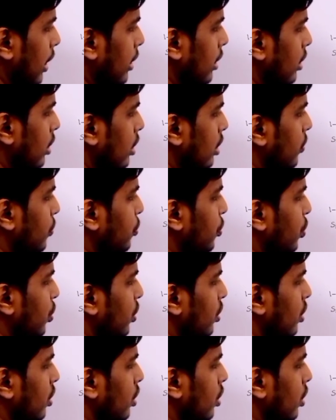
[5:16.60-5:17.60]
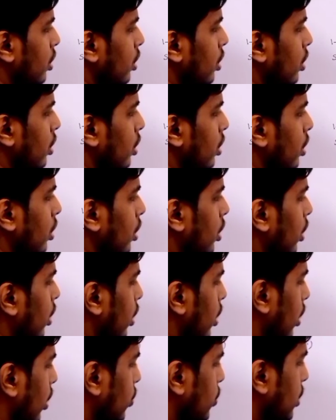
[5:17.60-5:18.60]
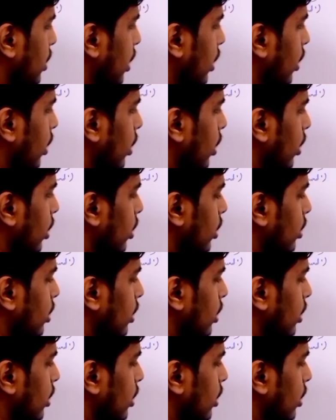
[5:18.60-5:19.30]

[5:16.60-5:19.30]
N is 4. Now see,